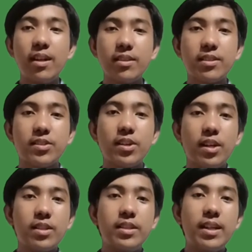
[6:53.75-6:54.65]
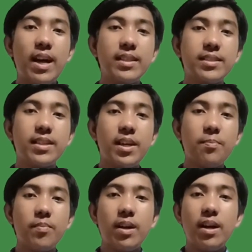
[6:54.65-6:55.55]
alter the landscape,